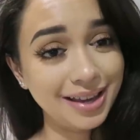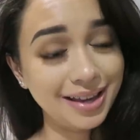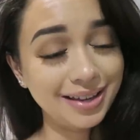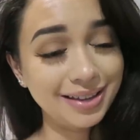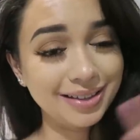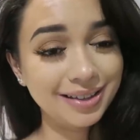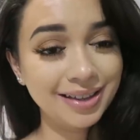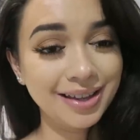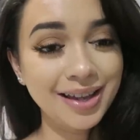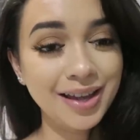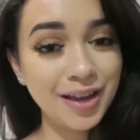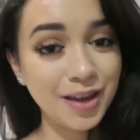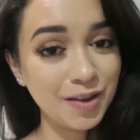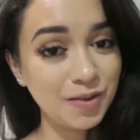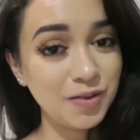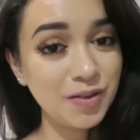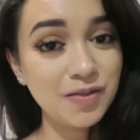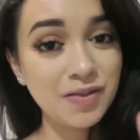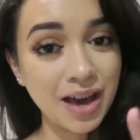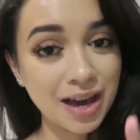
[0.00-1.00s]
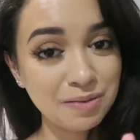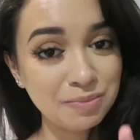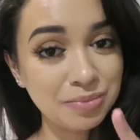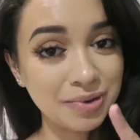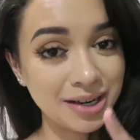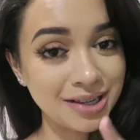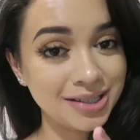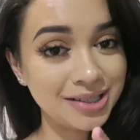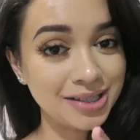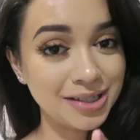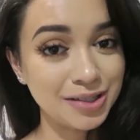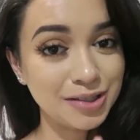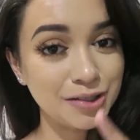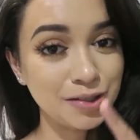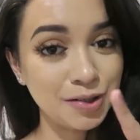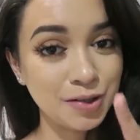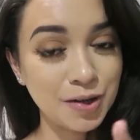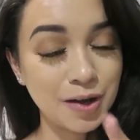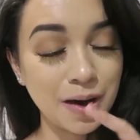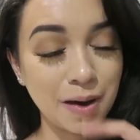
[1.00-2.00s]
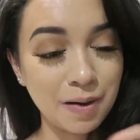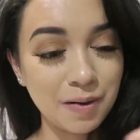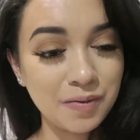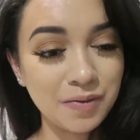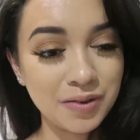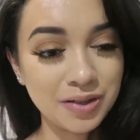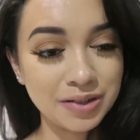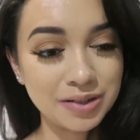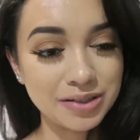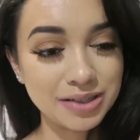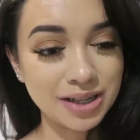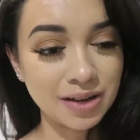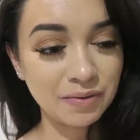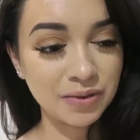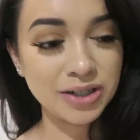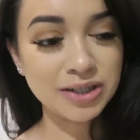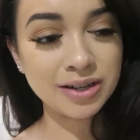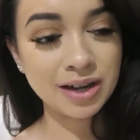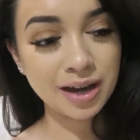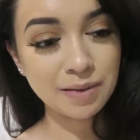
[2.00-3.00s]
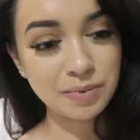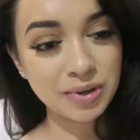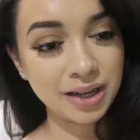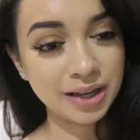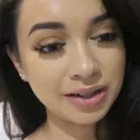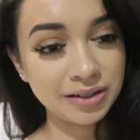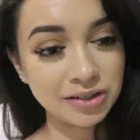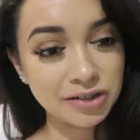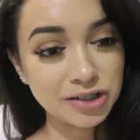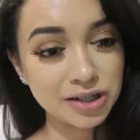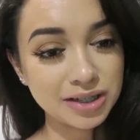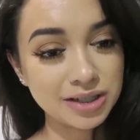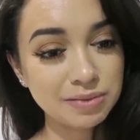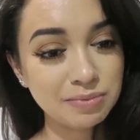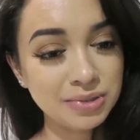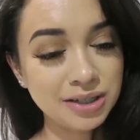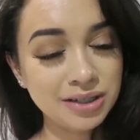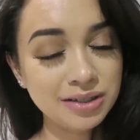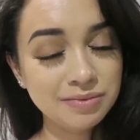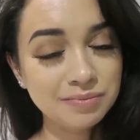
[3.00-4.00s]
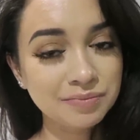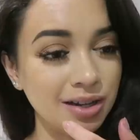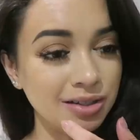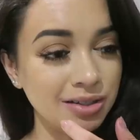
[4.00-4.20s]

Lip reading: Like if you've had braces, you know how it feels every time you get an adjustment.